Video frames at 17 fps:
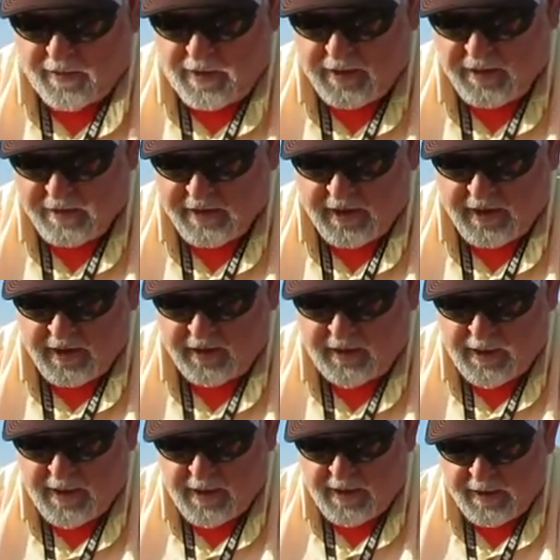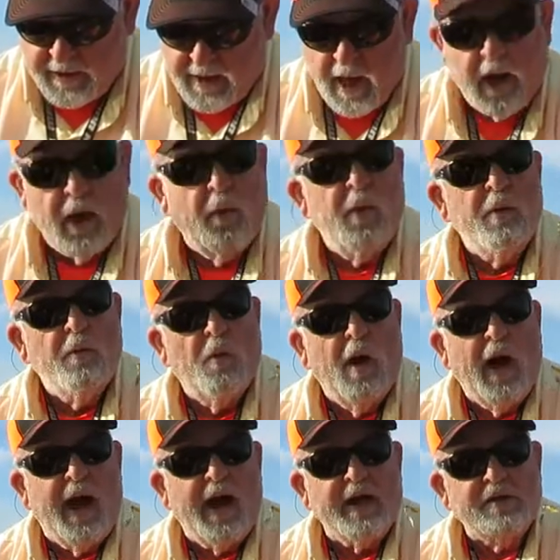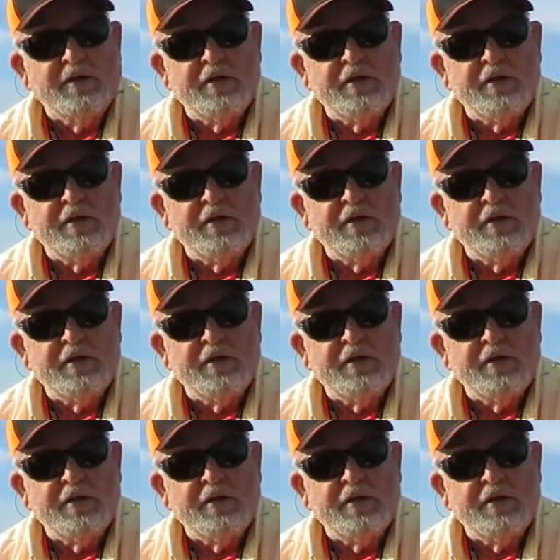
He's uh, yellow and white.